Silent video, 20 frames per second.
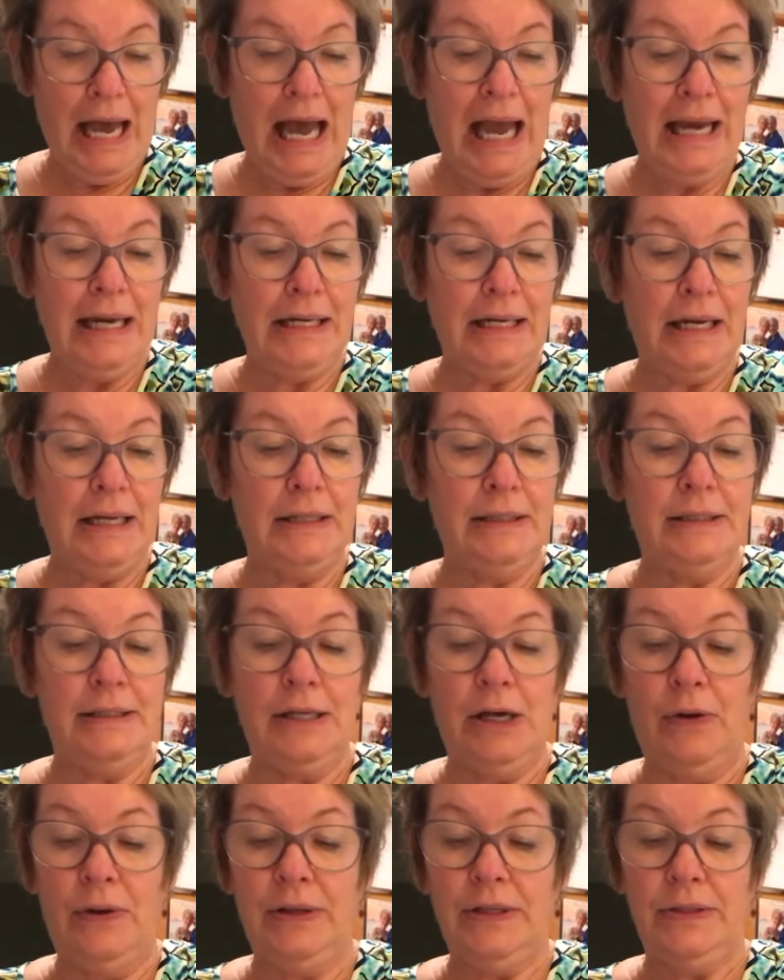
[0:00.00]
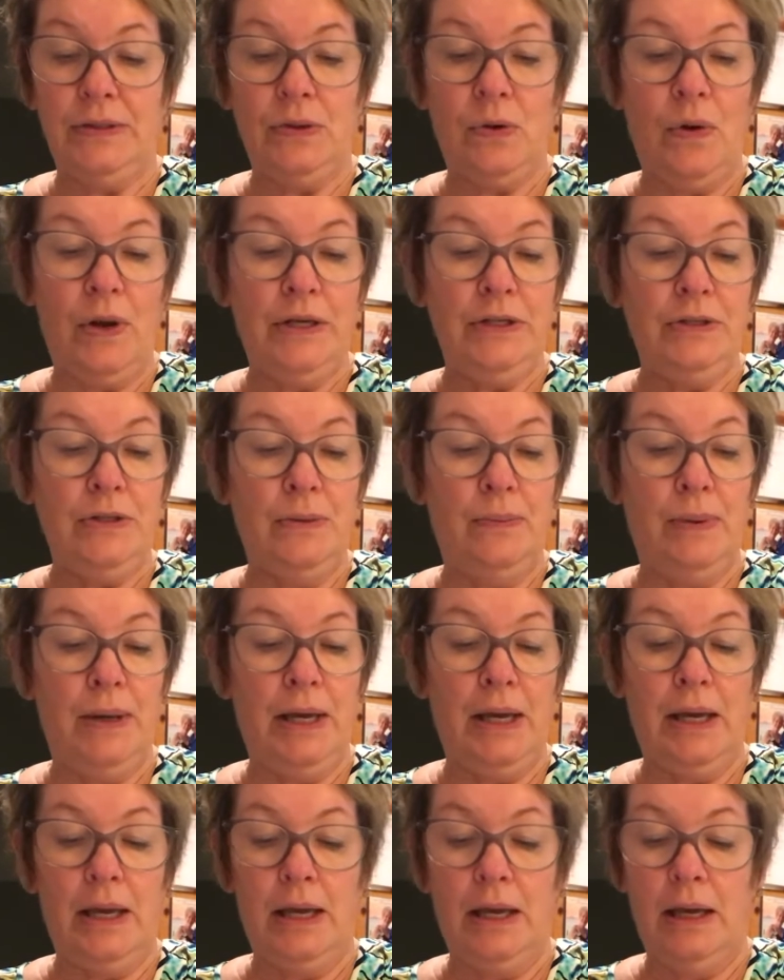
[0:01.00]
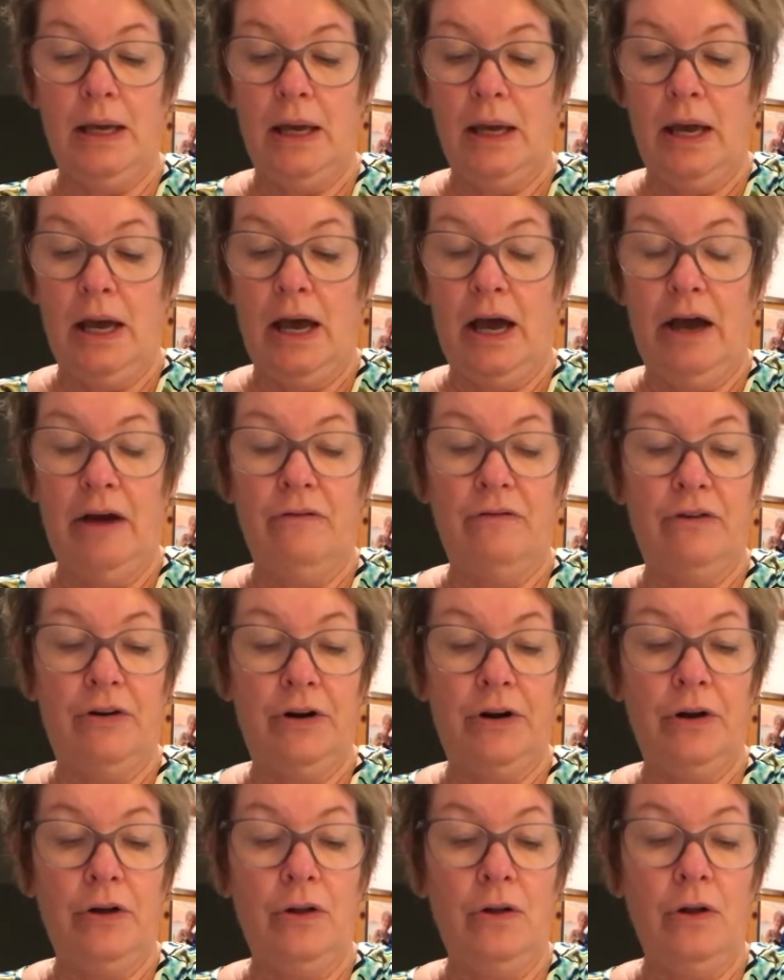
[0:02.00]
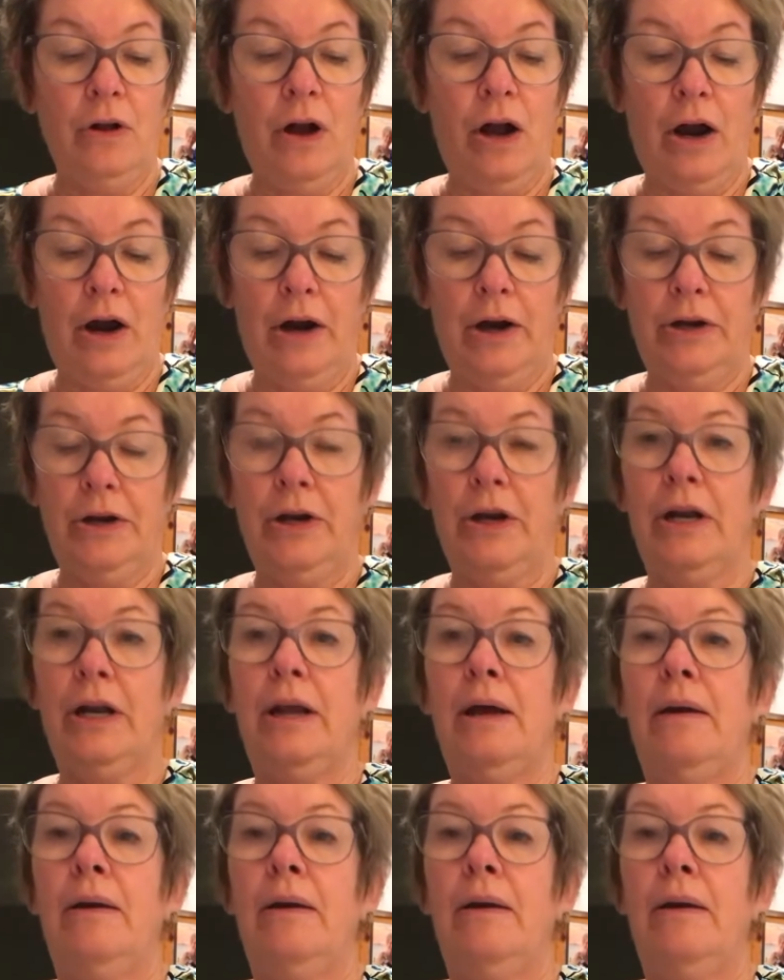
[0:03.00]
behind it. So it's going to be a vertical card.